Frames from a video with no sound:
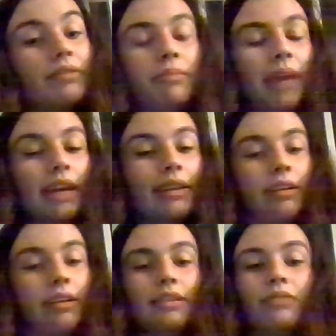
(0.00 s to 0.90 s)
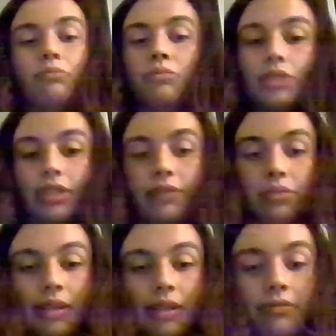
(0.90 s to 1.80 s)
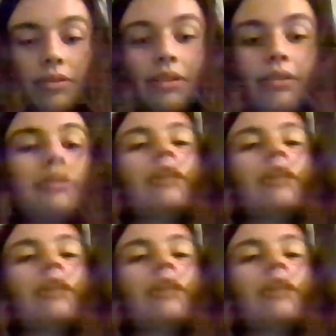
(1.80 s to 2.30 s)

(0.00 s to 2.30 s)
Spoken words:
depending on whichever works for you.